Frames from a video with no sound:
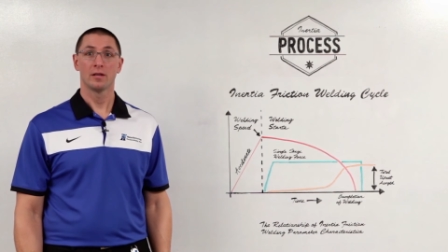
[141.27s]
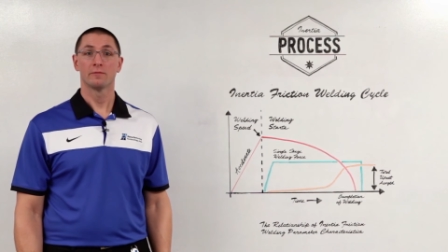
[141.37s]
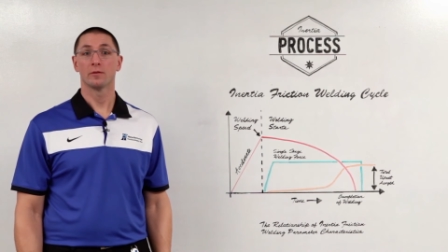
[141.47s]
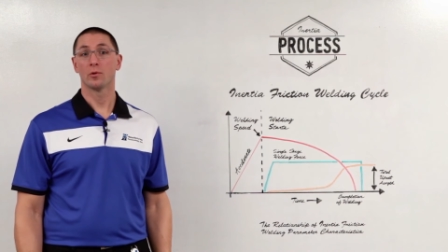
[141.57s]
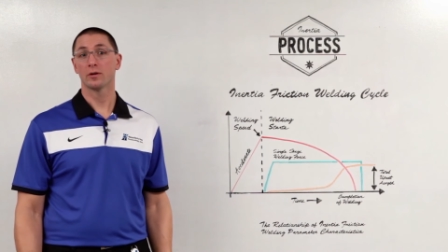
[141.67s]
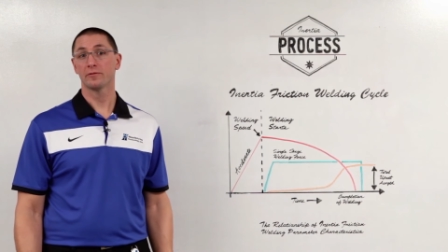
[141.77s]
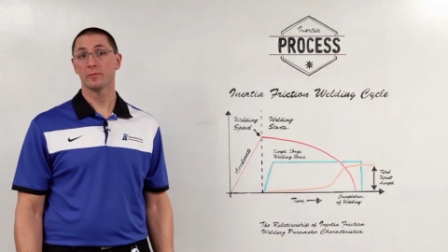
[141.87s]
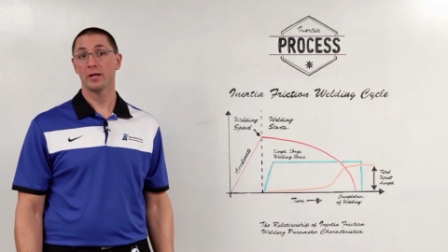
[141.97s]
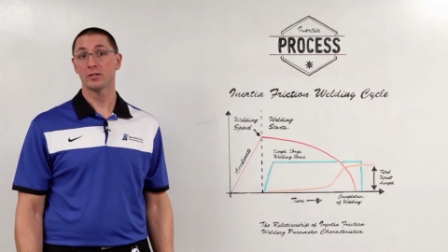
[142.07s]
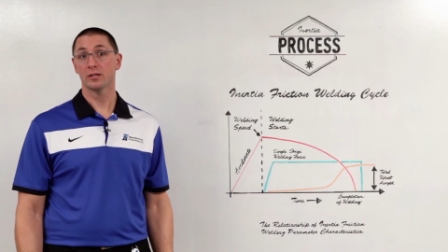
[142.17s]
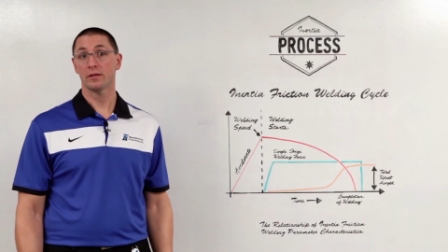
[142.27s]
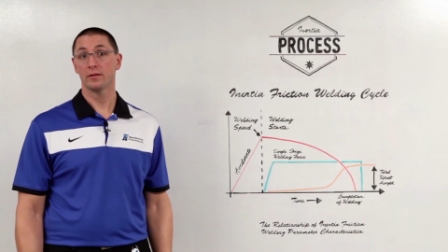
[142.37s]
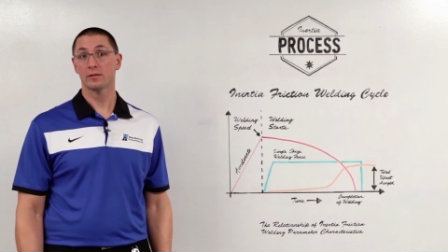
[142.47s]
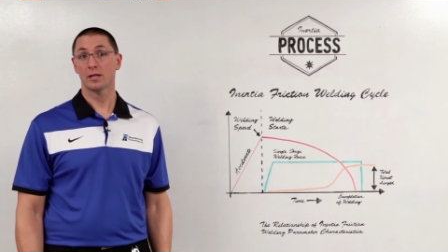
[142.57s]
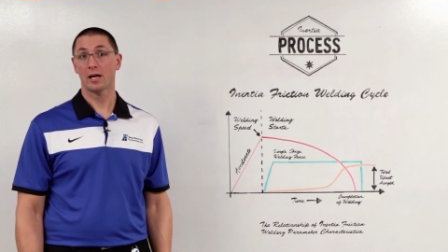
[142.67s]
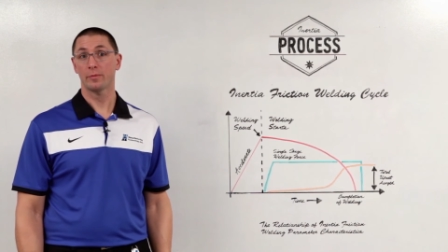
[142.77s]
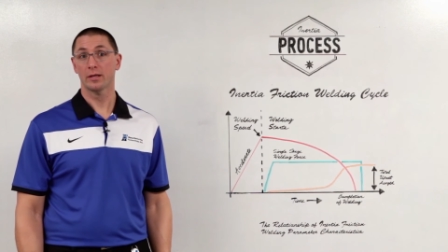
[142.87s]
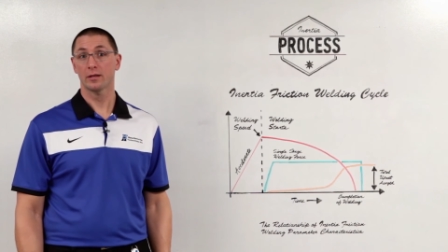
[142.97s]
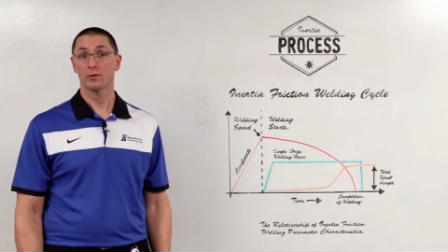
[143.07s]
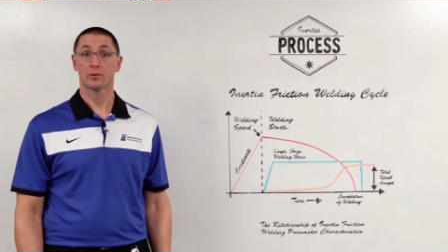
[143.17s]
For more information on this
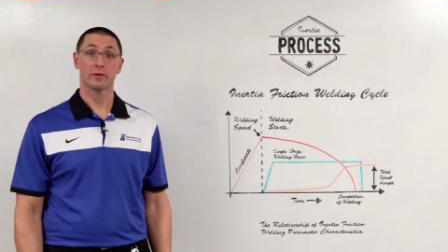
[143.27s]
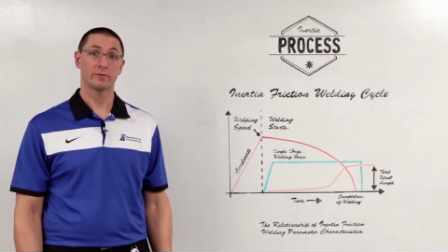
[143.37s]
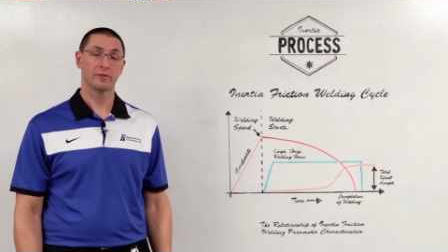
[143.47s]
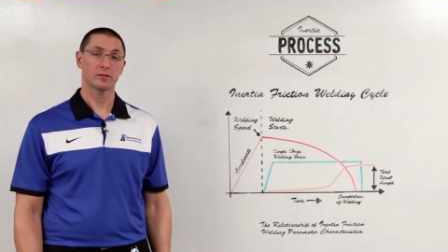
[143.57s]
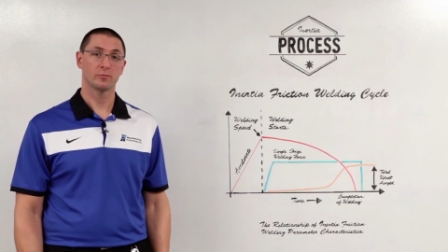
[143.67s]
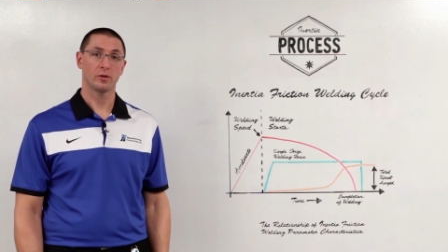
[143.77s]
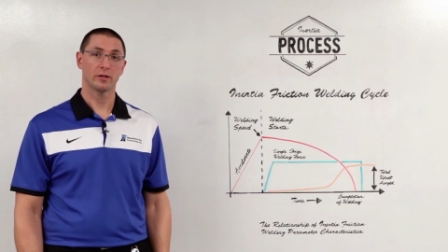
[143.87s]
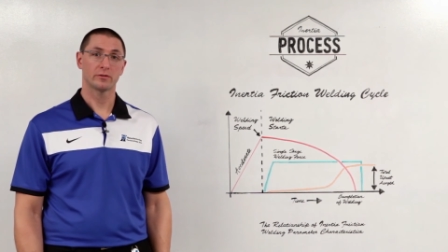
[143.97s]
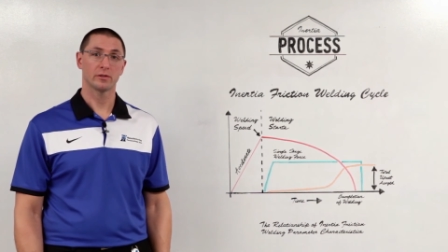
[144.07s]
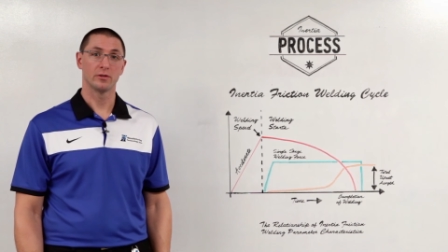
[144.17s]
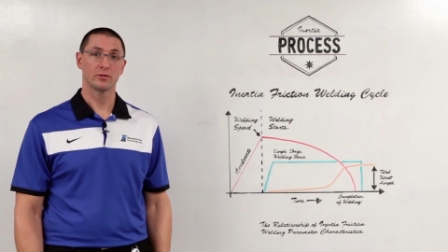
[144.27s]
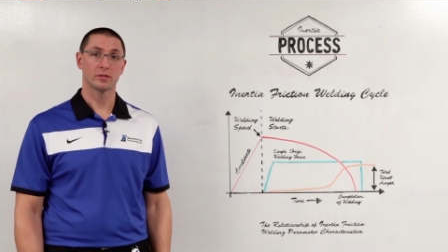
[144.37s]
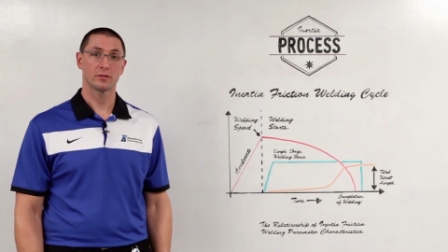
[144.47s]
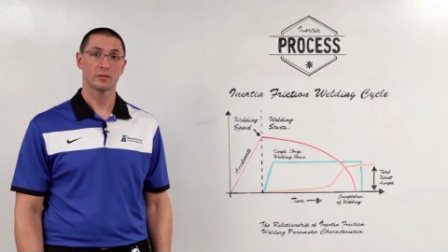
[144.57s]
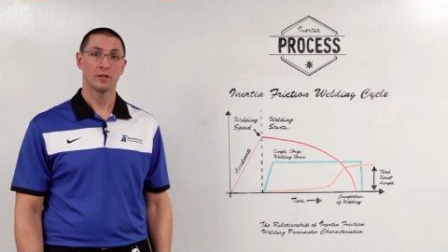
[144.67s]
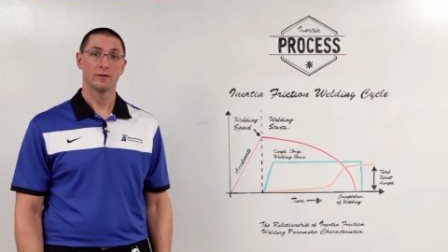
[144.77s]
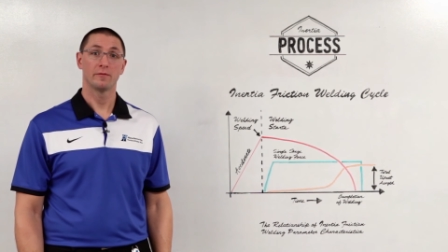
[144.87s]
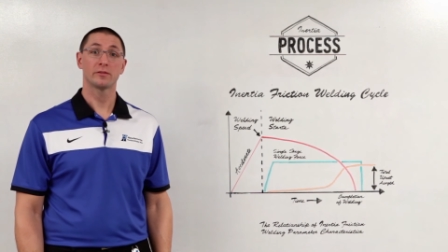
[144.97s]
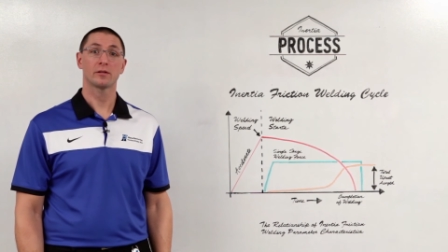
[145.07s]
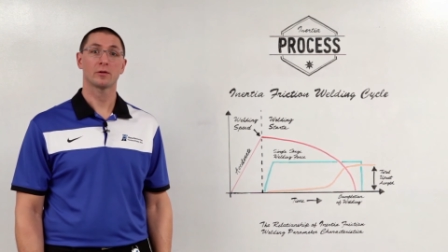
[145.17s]
topic or other friction welding solutions,
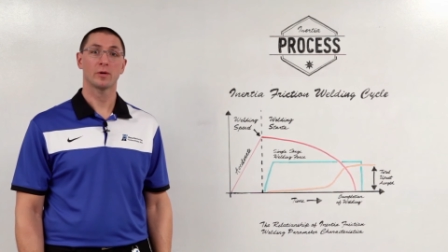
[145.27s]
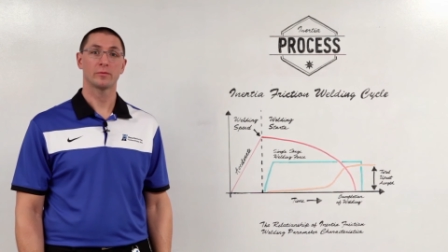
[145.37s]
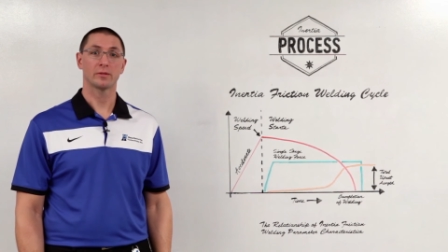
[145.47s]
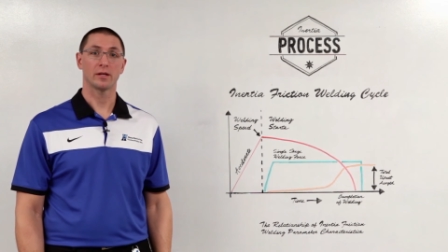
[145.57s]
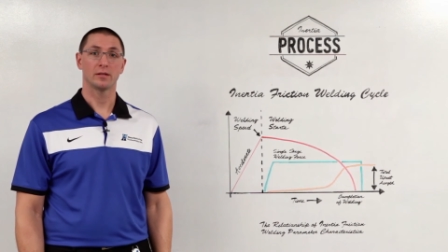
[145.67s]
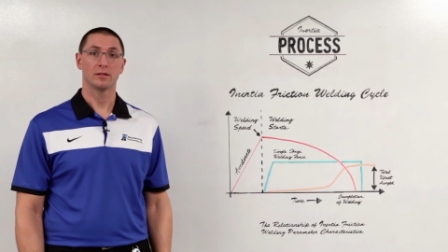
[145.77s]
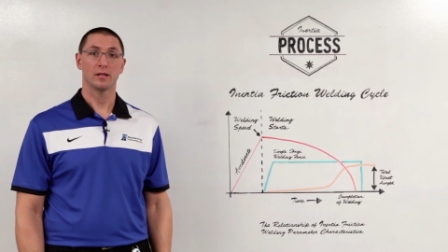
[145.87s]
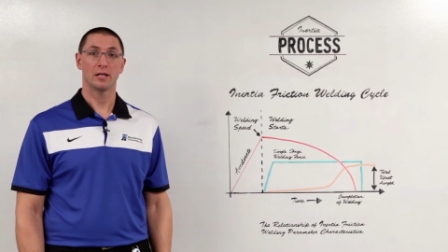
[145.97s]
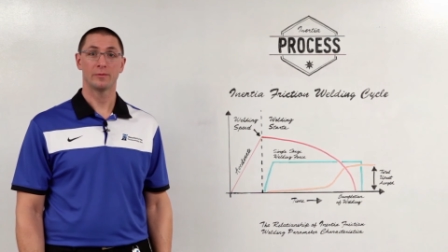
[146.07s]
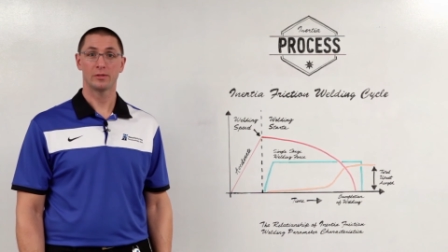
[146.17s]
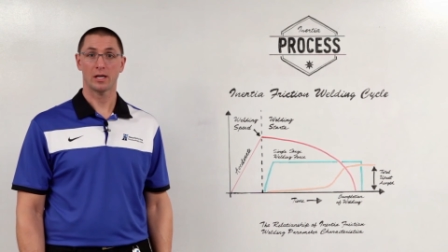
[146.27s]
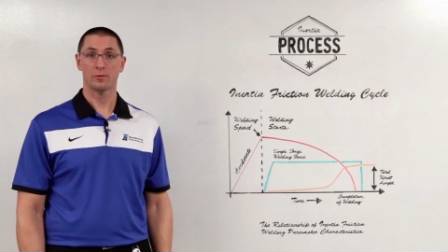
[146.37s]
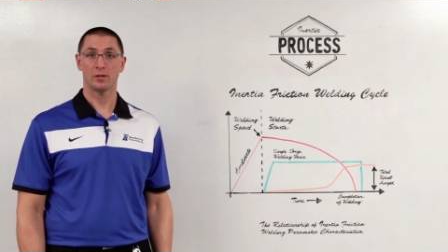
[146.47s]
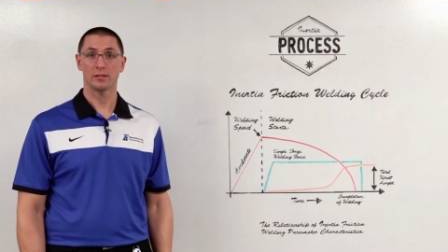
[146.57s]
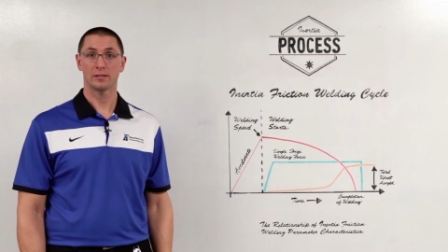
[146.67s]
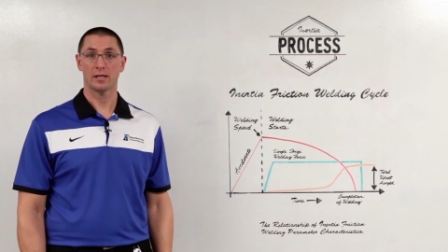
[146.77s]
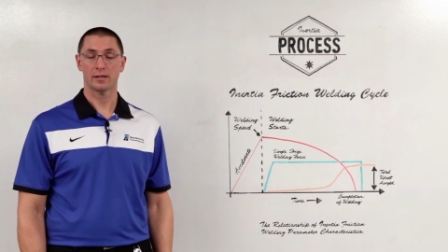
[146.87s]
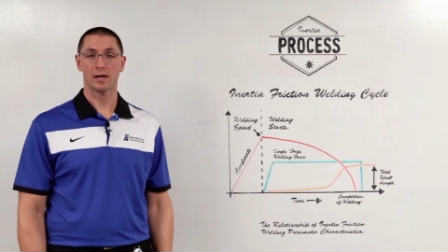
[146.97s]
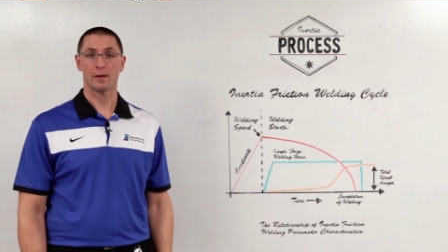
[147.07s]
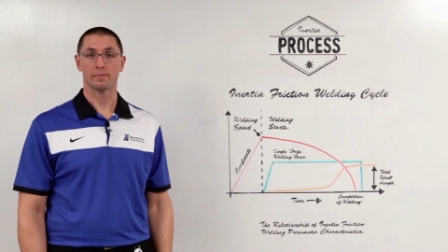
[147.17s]
visit our website at
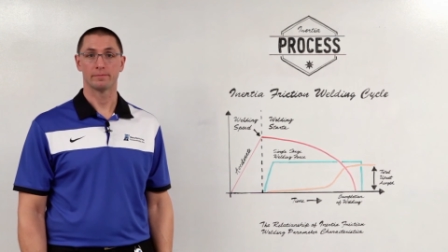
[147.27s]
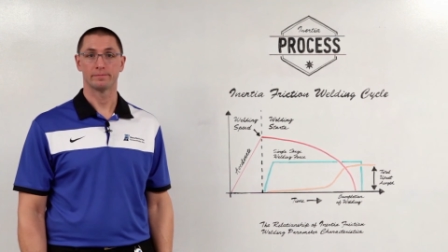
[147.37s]
mtiwelding.com.